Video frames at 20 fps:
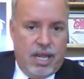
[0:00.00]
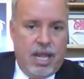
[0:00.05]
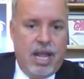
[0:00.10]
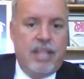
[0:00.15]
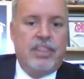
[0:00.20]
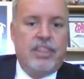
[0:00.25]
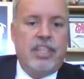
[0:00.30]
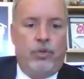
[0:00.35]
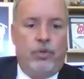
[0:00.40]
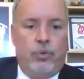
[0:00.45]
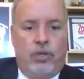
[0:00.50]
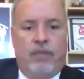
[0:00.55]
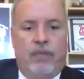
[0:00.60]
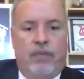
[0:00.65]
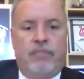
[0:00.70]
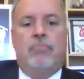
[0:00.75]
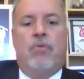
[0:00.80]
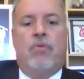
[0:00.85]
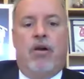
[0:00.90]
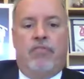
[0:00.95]
and then you
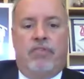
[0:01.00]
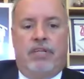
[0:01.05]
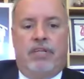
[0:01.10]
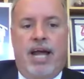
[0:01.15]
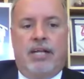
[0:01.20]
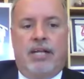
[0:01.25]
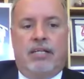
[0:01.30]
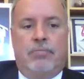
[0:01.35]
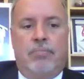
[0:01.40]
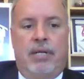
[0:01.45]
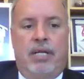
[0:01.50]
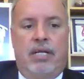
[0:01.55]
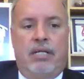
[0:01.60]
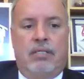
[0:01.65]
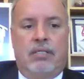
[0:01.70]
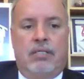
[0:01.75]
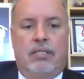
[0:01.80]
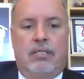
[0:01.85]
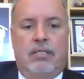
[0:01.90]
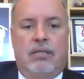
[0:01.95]
give the Marvel Acts
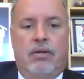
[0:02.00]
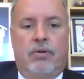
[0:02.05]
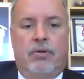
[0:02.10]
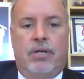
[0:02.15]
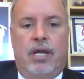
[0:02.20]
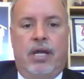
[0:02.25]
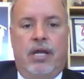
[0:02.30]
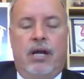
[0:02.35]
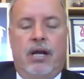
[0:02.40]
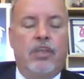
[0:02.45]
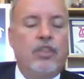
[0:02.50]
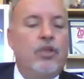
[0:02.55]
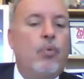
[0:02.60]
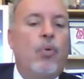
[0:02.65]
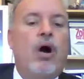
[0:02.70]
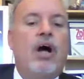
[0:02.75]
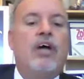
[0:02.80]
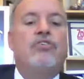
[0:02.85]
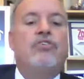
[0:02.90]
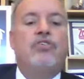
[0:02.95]
basis. Okay?
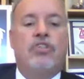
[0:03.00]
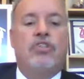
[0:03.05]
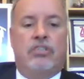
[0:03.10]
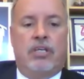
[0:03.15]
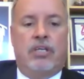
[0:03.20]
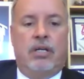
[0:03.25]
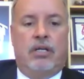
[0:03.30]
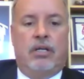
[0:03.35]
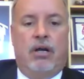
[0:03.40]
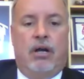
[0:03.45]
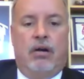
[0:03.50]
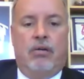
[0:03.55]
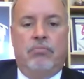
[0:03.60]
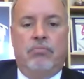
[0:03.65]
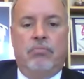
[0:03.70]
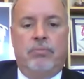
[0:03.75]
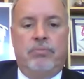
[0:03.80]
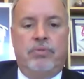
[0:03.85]
Otherwise, you just let it go.